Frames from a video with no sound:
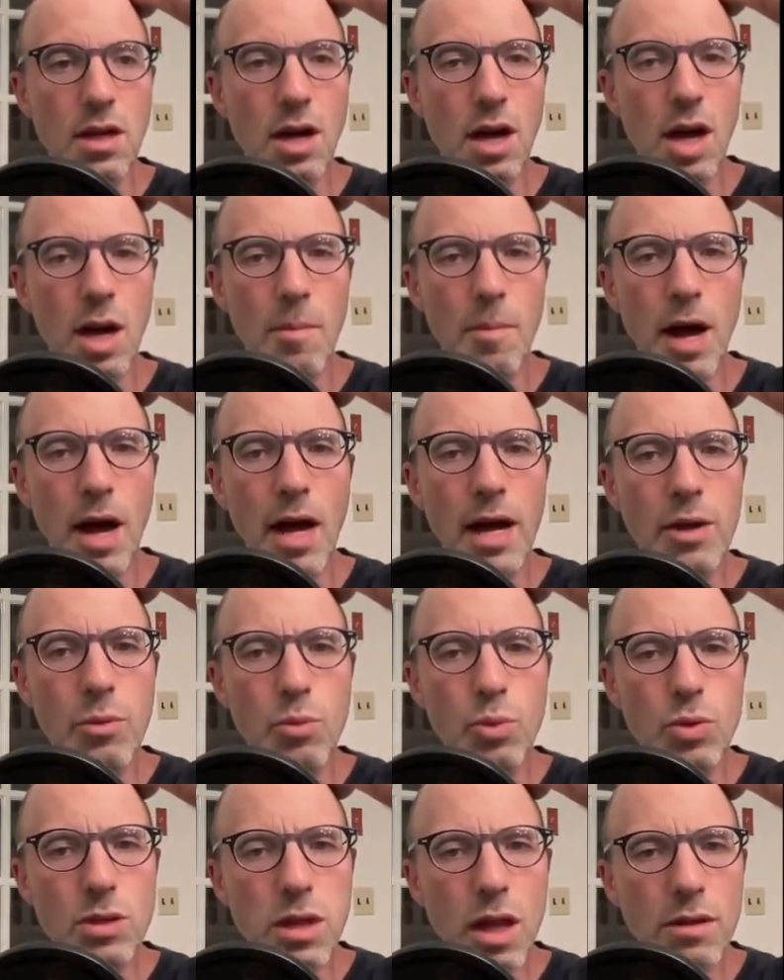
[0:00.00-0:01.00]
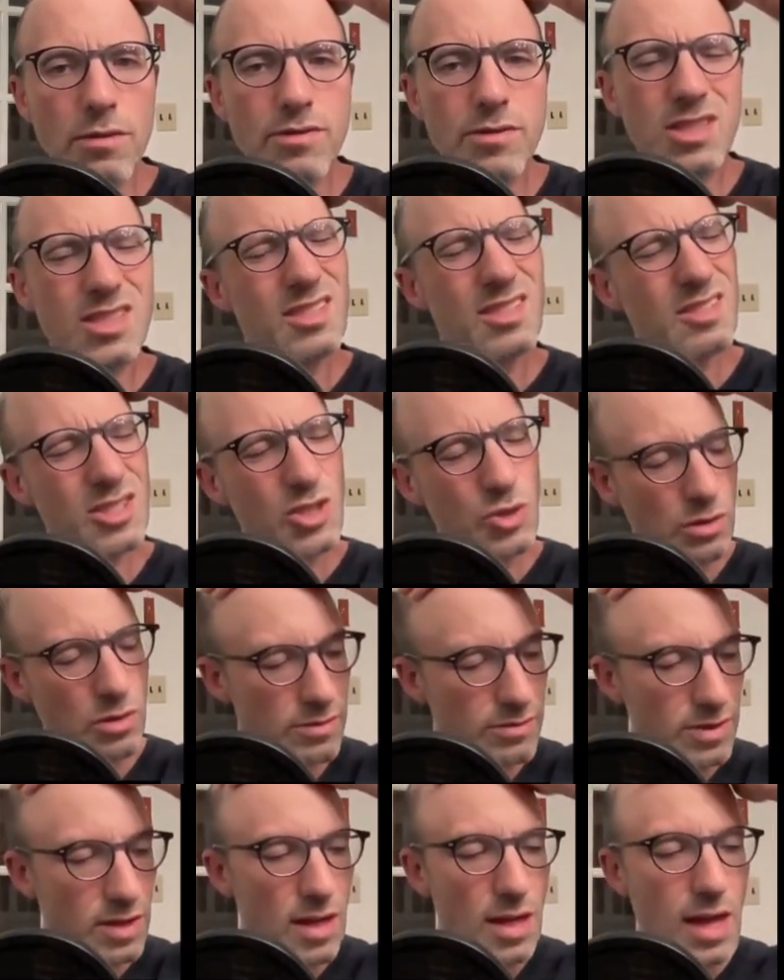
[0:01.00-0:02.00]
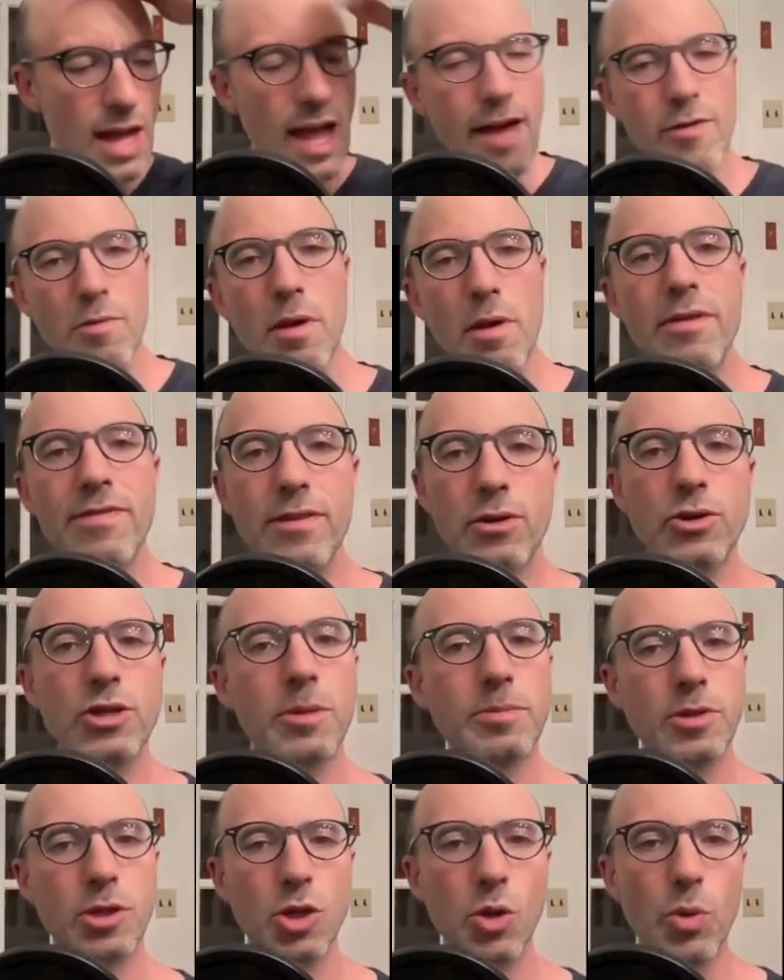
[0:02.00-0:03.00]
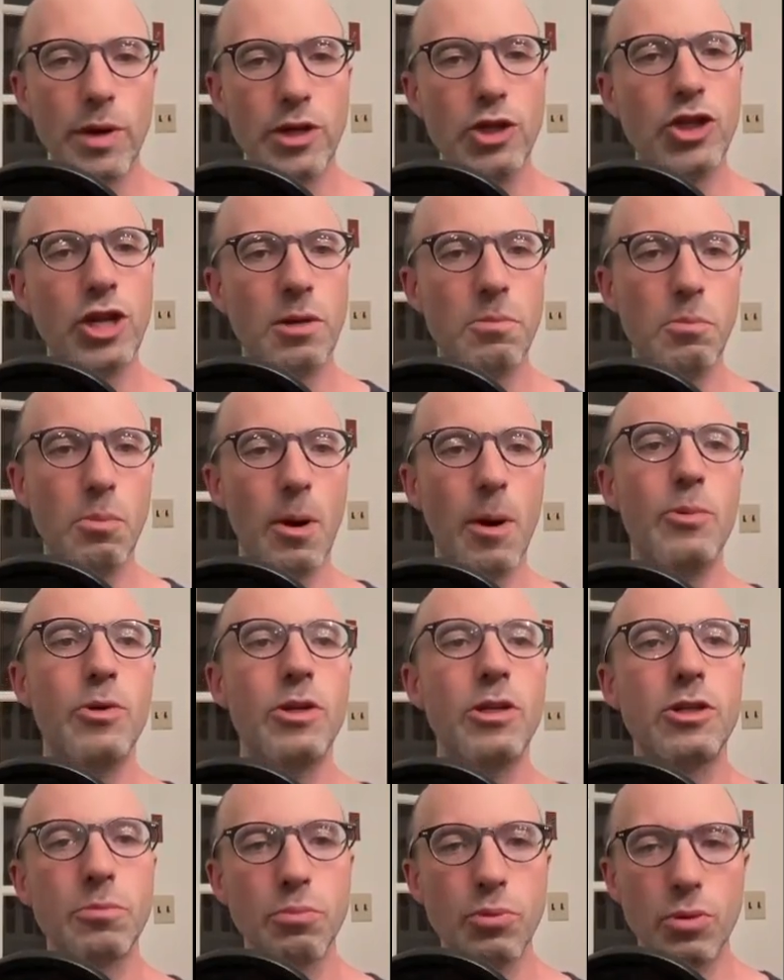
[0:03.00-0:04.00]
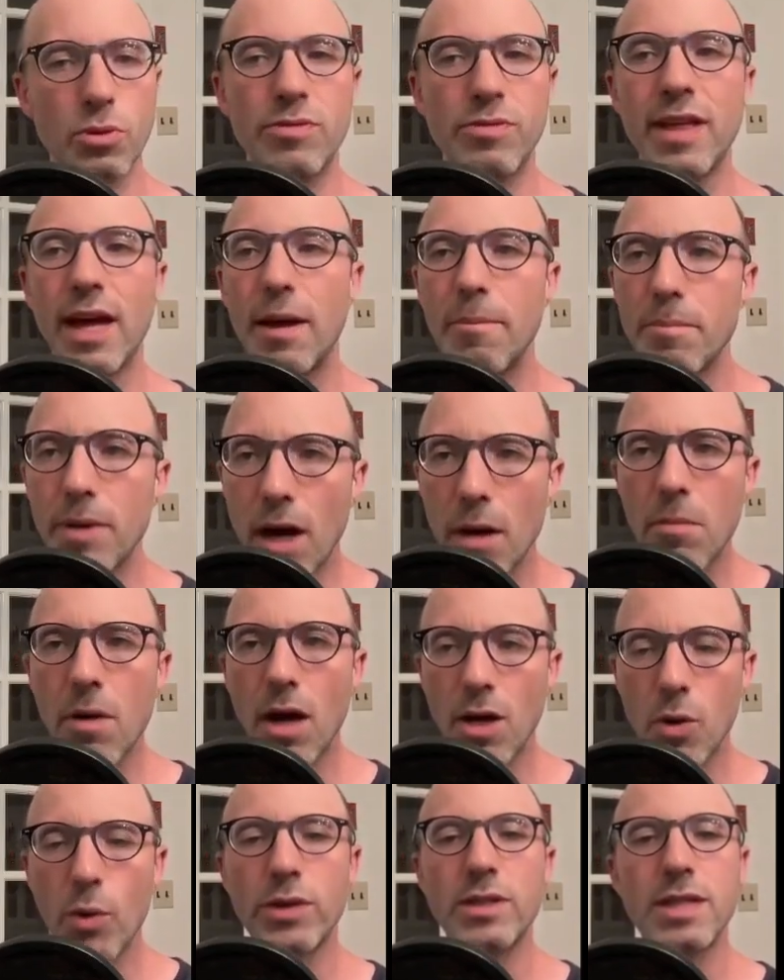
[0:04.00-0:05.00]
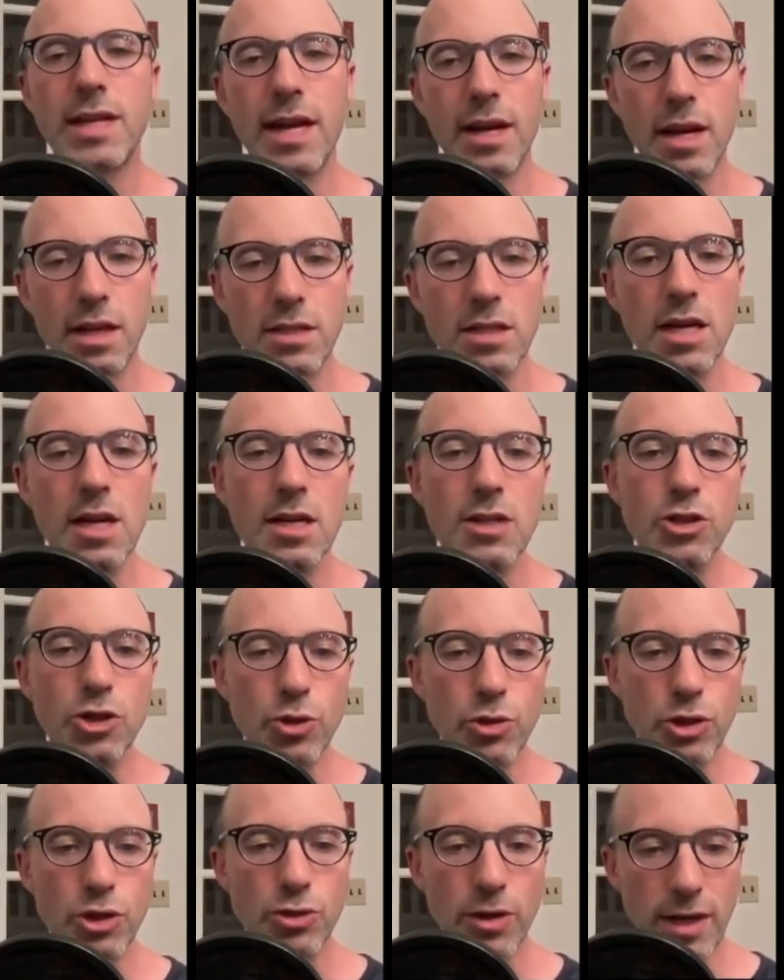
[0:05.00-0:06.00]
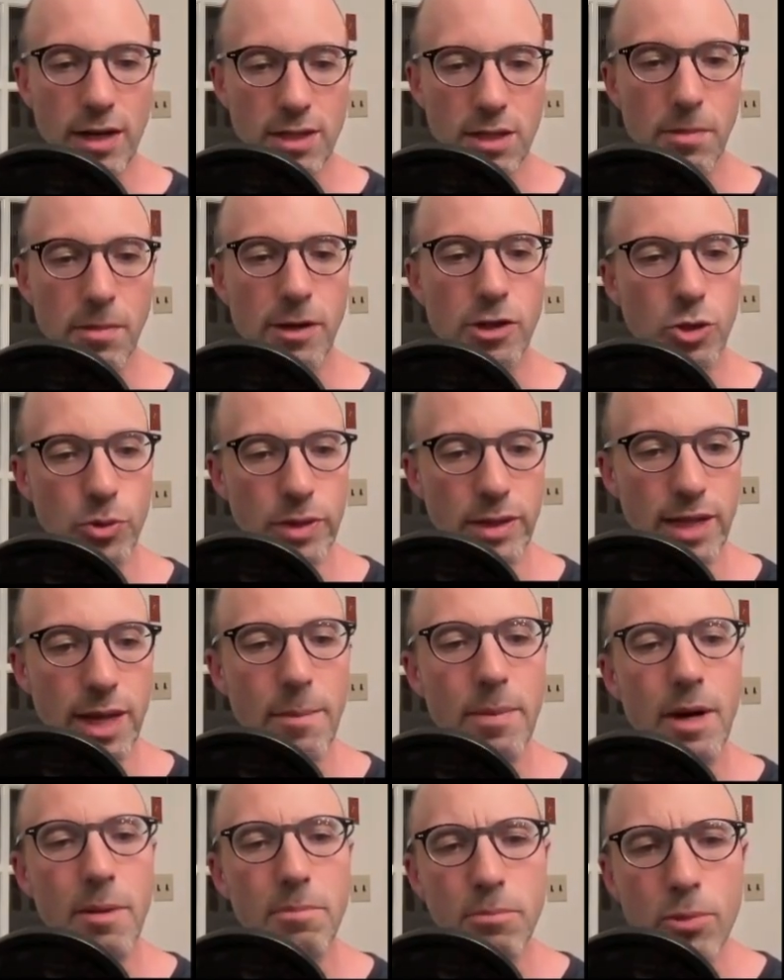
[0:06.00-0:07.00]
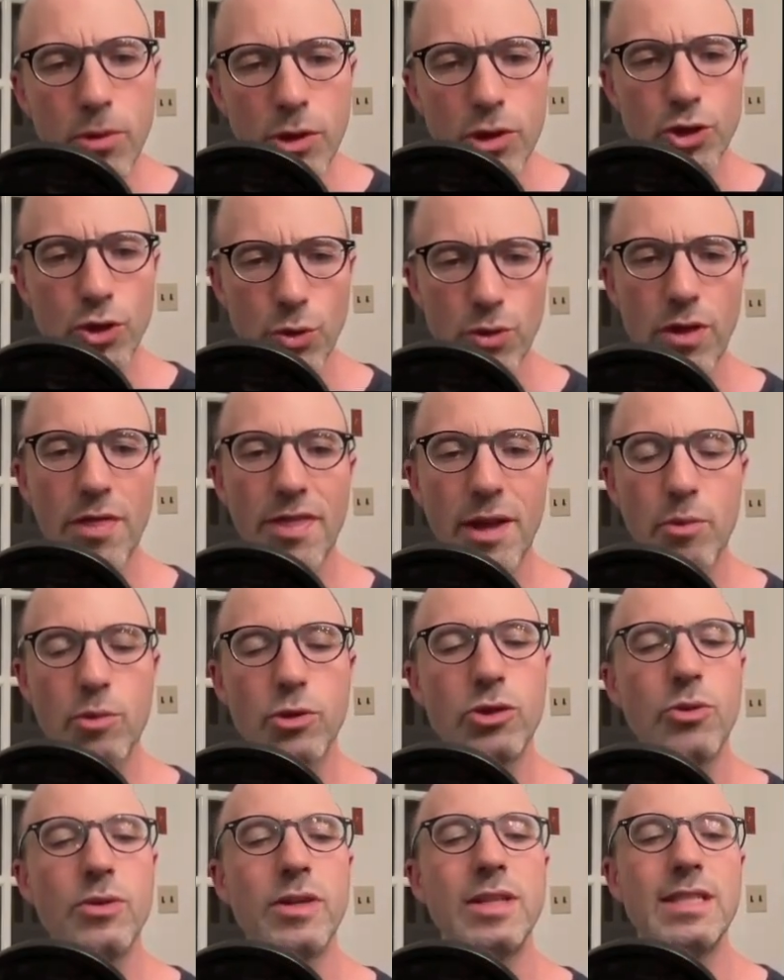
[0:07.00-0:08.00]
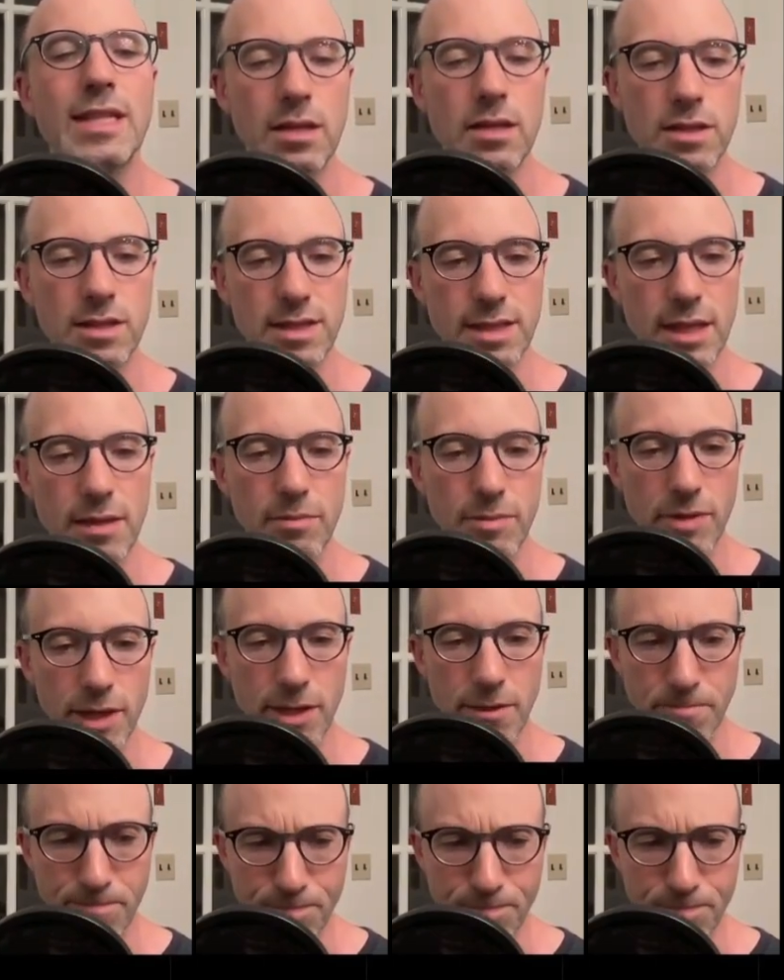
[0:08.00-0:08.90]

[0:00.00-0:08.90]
Um, I would love to sort of have at my fingertips a QuickCheck property to prove that. But I'm not going to get us too distracted by doing that. But I'm pretty sure that they would do exactly the same thing.